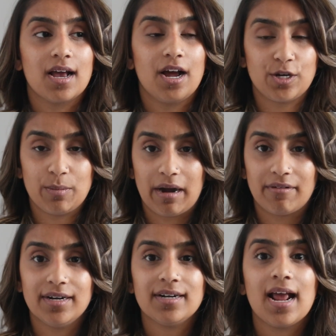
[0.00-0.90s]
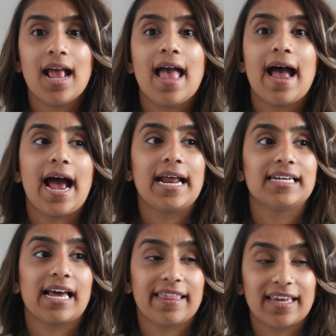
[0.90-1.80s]
a new parent, and
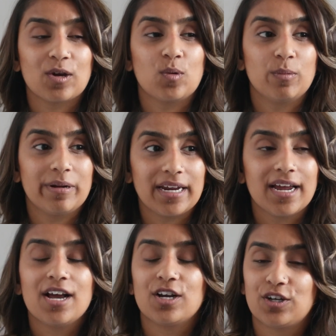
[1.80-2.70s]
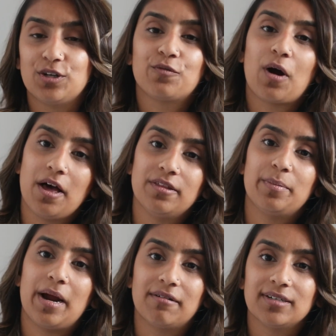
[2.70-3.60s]
I think it will be good for other
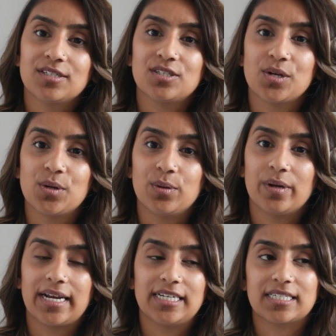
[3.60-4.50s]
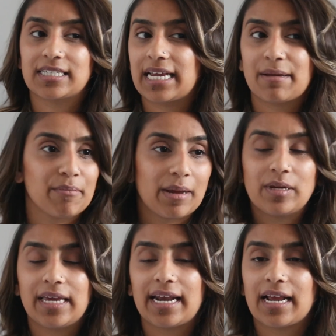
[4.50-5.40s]
parents too, in just maybe
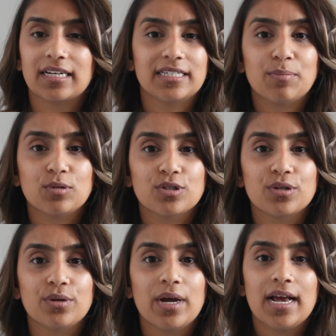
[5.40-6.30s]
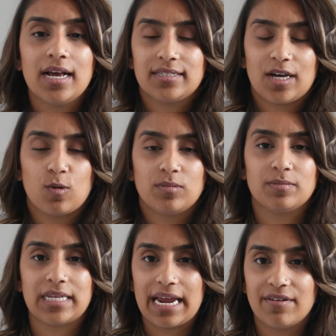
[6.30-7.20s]
getting a tip or two to help them
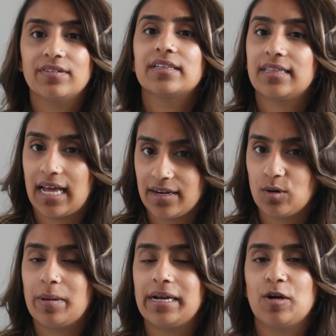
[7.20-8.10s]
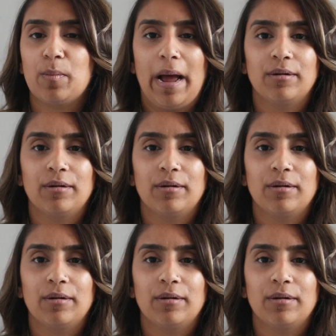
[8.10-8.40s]
save that little penny or